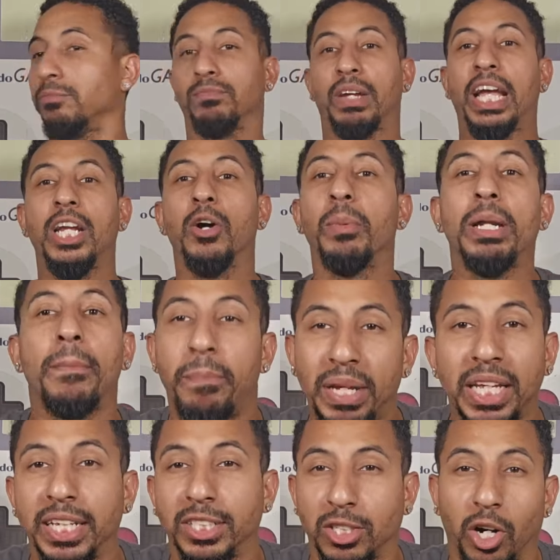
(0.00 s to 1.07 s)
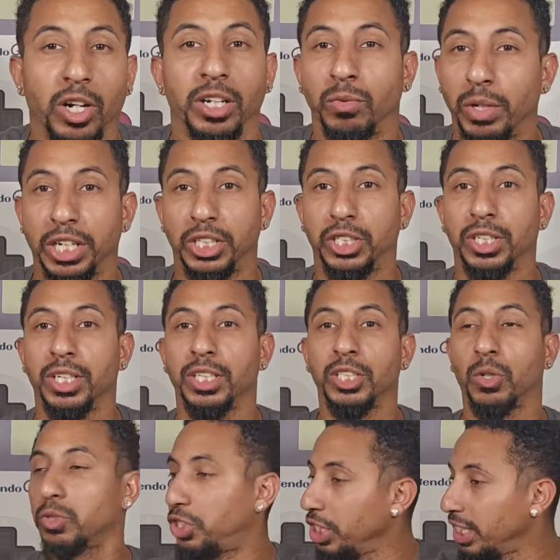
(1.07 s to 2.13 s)
Ain't nobody beating Scarlet Witch.
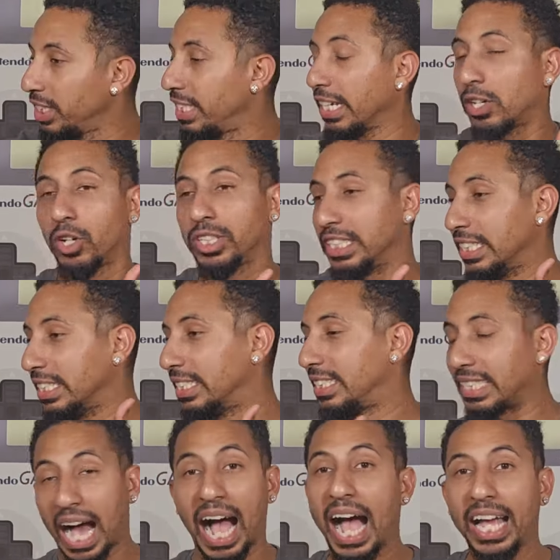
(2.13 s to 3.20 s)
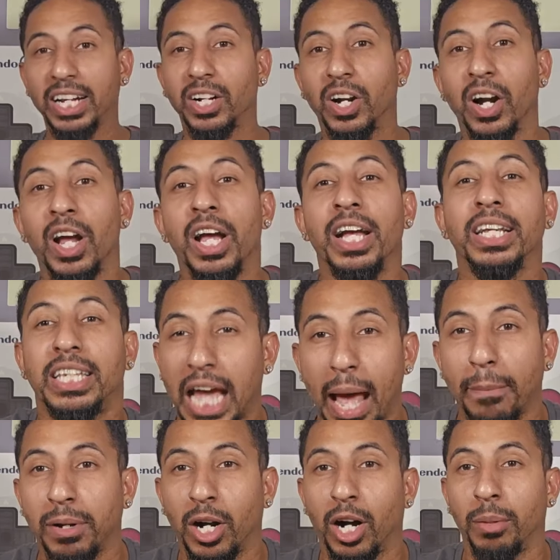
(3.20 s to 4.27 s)
So she can take on the entire
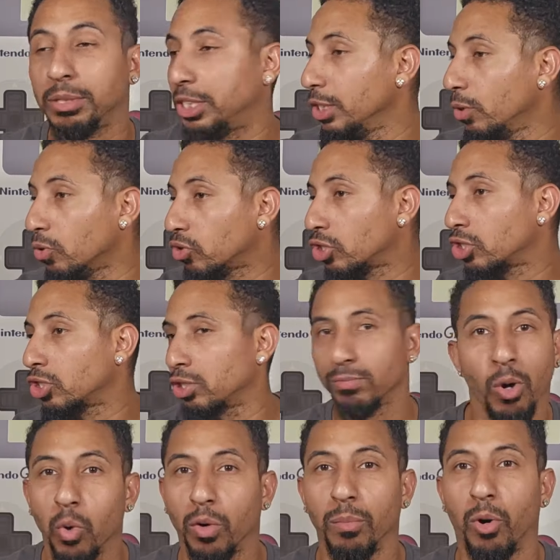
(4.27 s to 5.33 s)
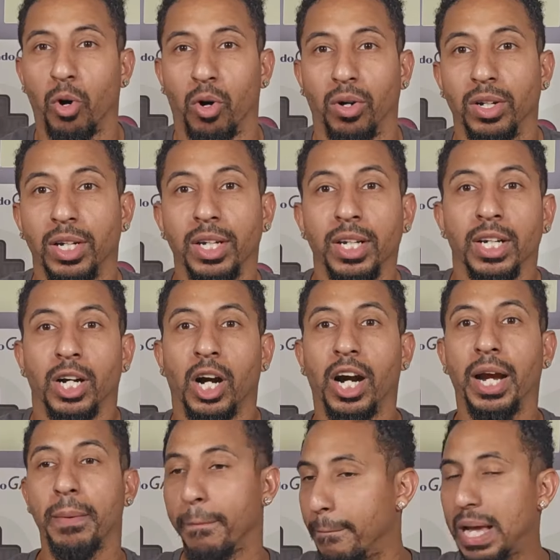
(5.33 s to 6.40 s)
Capcom and she gonna smoke them all.
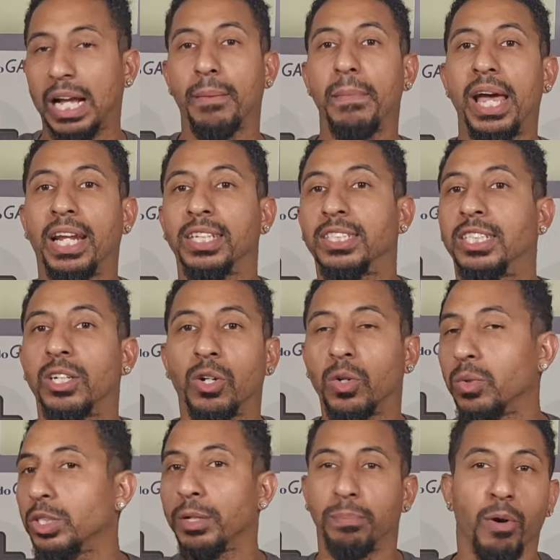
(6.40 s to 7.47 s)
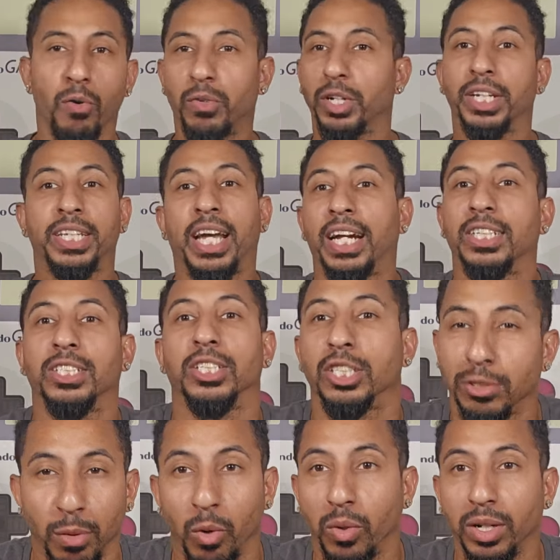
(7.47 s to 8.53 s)
Alright, Mega Man and Zero, you're both gonna catch the
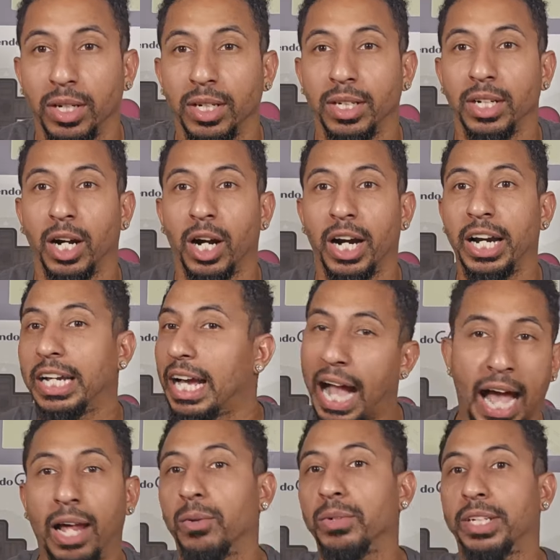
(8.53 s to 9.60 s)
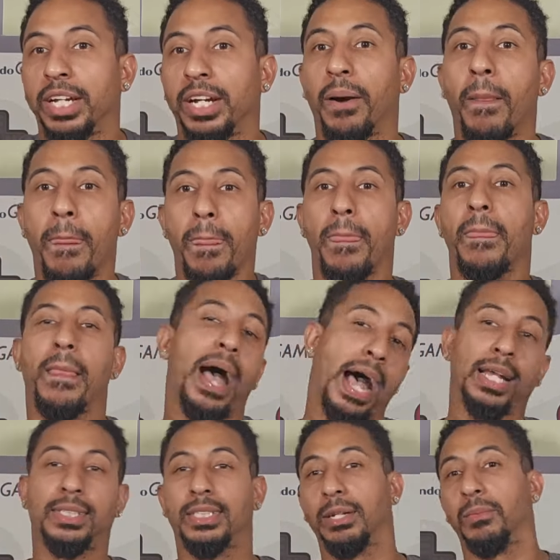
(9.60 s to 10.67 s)
smoke. Alright, I don't care.
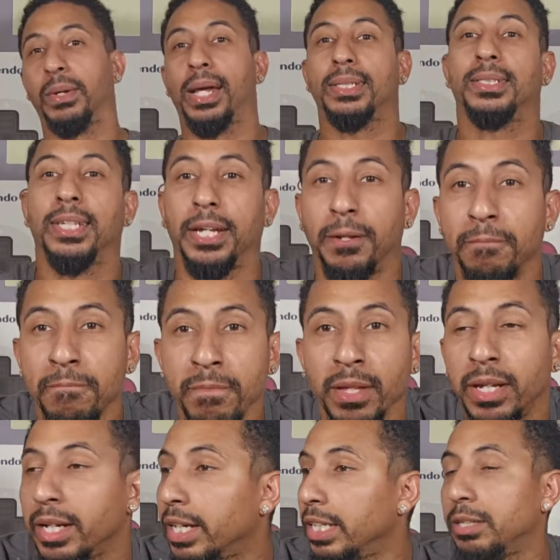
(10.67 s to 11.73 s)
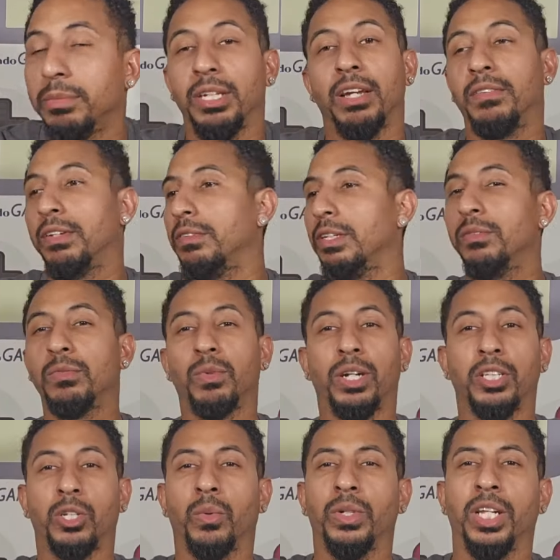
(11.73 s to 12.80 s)
I say what I say. You mean if you, you
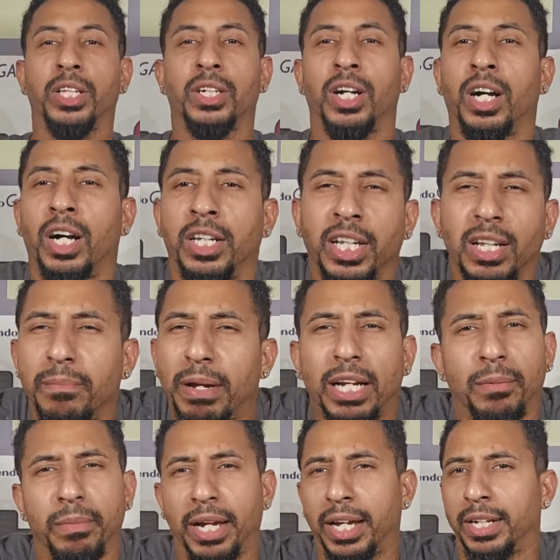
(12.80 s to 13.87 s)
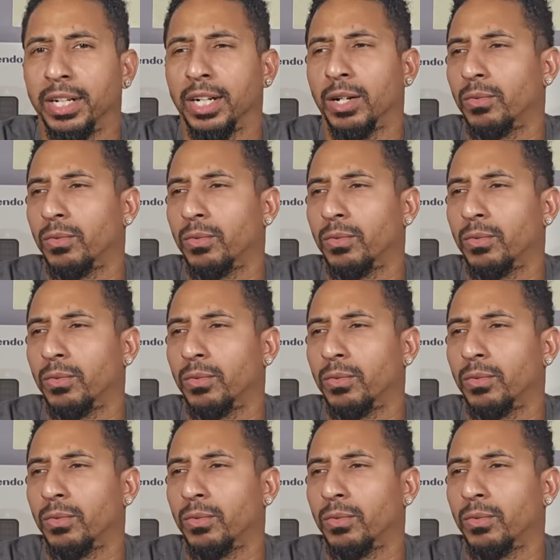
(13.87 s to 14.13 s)
want to throw another uh, another Mega Man uh,